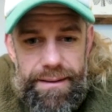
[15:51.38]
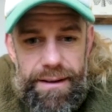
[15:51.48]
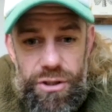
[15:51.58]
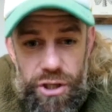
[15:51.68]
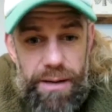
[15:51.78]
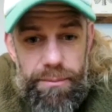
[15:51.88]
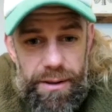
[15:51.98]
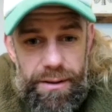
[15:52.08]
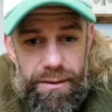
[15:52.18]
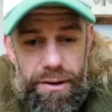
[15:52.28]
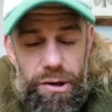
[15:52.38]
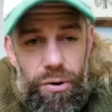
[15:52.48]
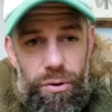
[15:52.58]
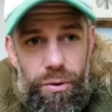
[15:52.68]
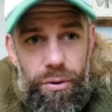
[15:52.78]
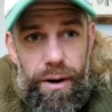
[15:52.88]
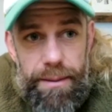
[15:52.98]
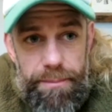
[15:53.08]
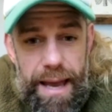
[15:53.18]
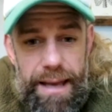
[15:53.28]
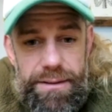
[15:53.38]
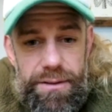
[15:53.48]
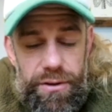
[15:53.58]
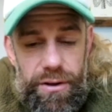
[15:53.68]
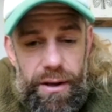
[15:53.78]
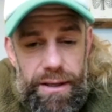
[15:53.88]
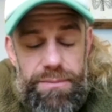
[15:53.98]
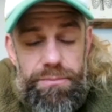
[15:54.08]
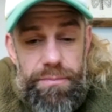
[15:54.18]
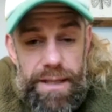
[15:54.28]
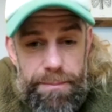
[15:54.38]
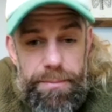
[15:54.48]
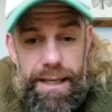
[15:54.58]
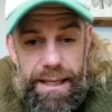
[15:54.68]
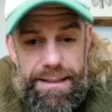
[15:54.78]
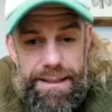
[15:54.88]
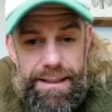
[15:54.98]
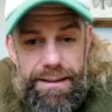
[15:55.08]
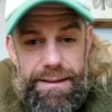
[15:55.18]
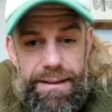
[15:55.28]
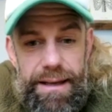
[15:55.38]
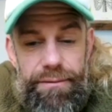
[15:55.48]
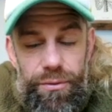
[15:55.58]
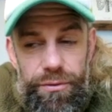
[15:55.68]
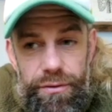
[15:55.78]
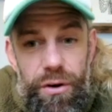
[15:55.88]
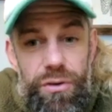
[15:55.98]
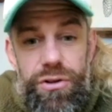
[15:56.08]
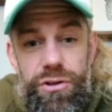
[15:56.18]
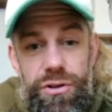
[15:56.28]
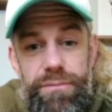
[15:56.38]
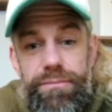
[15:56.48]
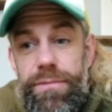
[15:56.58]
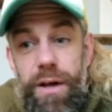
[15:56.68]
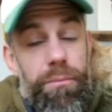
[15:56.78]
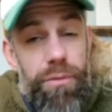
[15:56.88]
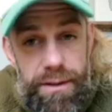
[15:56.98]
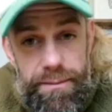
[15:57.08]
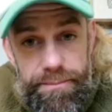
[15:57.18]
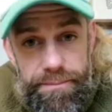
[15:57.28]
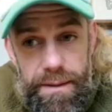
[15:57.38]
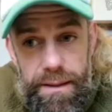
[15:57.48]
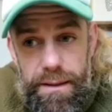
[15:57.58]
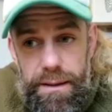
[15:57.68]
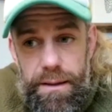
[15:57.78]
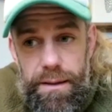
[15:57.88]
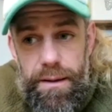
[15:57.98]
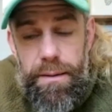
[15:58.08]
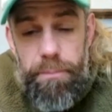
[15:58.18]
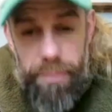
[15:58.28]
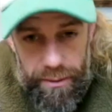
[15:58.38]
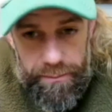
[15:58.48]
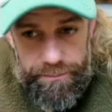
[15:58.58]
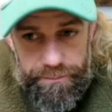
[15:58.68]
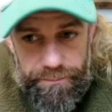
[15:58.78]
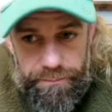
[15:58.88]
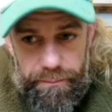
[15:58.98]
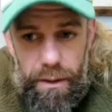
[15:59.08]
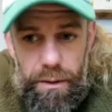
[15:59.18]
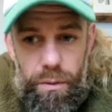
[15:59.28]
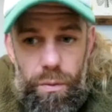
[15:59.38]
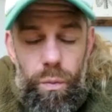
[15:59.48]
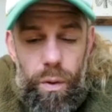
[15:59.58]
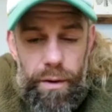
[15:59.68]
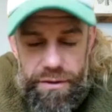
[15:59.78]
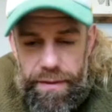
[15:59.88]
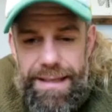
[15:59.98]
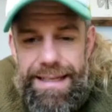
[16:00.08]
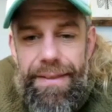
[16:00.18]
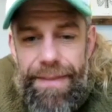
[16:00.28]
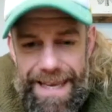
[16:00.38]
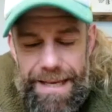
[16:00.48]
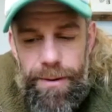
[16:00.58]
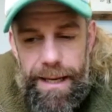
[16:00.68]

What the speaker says: chamber or a mask that is manipulating the levels of oxygen that I'm breathing. But so that's how they were